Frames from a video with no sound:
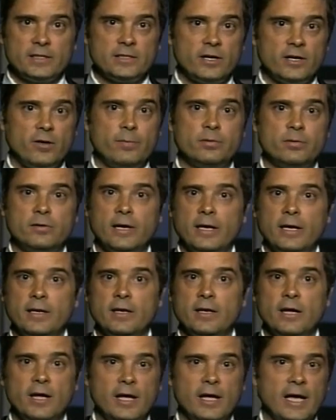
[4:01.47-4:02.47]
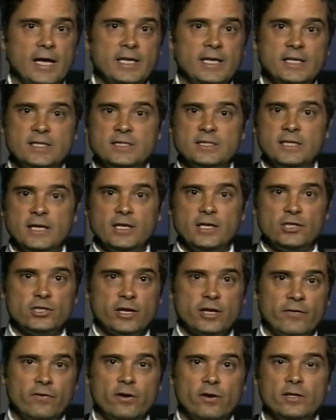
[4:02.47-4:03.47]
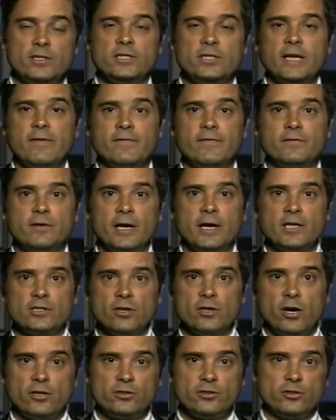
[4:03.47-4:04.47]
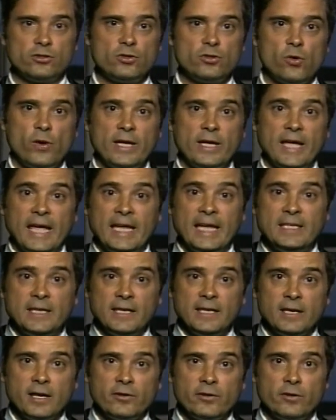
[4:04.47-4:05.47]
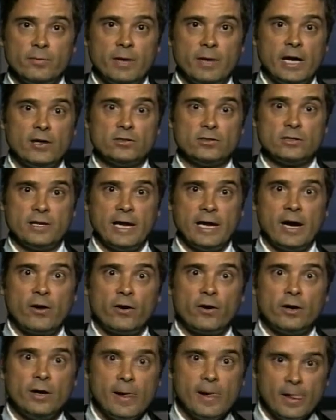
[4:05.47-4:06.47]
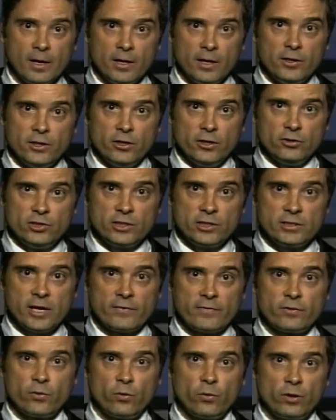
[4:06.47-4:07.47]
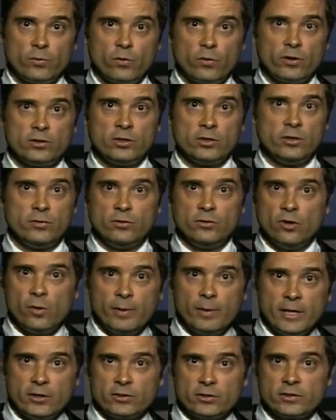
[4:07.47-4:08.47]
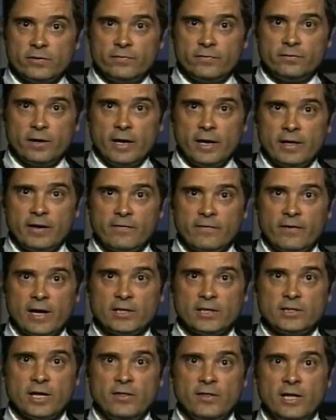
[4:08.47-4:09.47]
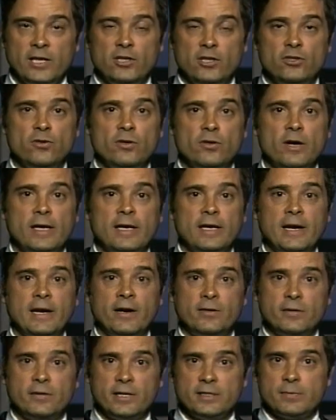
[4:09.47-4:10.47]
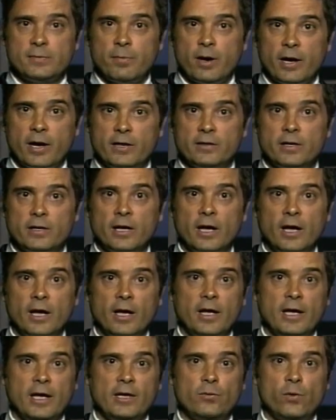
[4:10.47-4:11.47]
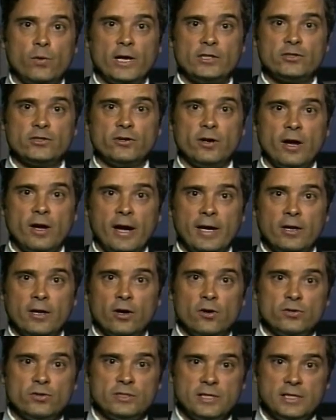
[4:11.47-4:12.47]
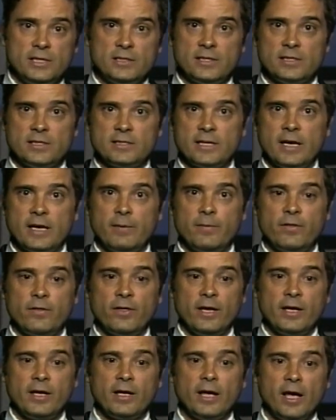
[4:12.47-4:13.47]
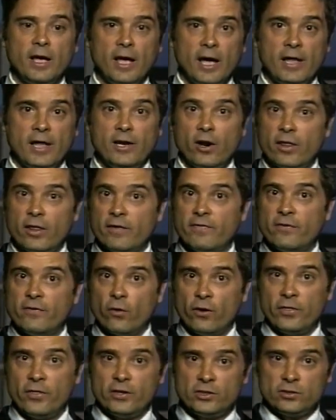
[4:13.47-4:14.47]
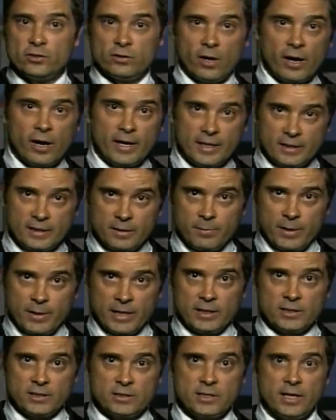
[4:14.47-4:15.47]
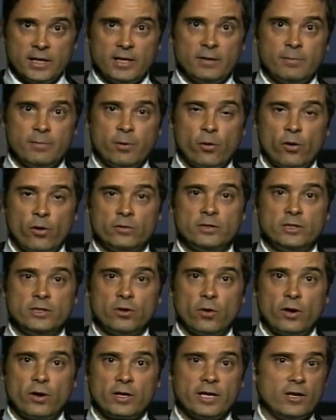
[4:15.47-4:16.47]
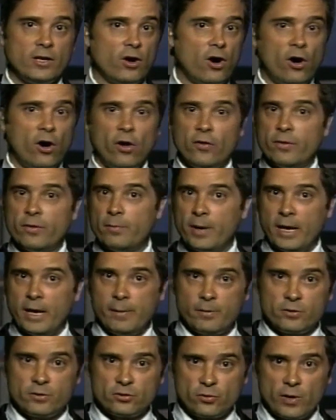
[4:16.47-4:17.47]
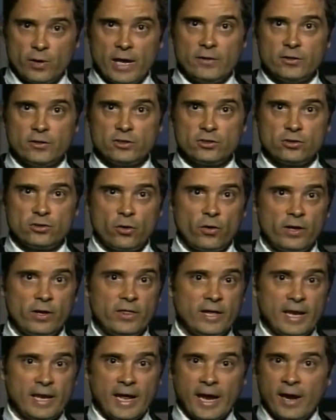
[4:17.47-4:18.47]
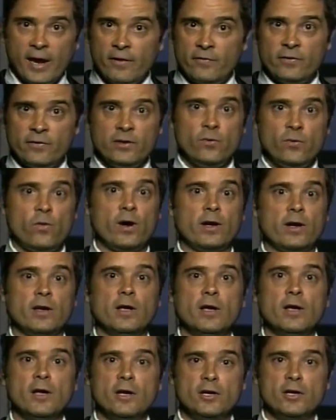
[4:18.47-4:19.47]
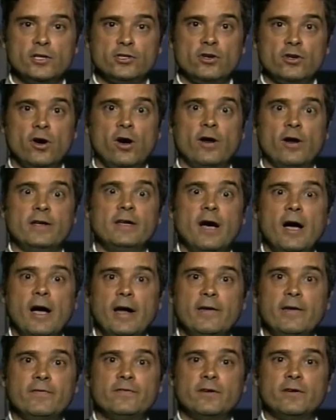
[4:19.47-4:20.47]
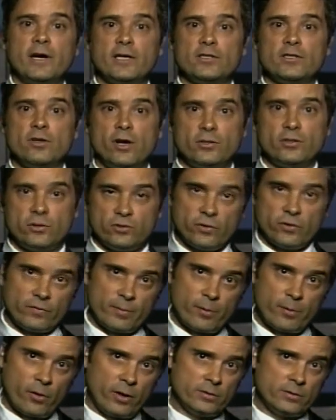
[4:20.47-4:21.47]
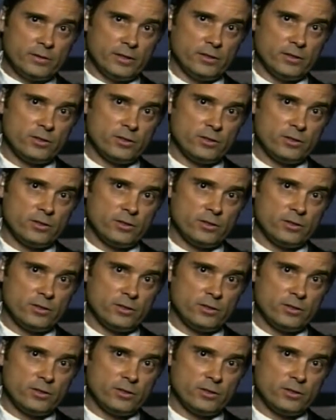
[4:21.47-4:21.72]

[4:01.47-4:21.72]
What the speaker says: his airplane, and he's seeing chevron-shaped flying saucers going 1,800 miles an hour, just after World War II. Nobody else could fly that fast. And then a United Airlines pilot in western Idaho sees the same thing. And then on the 4th of July, Independence Day in Portland, Oregon, all the papers ran the story that everyone saw 9 flying saucers over Portland.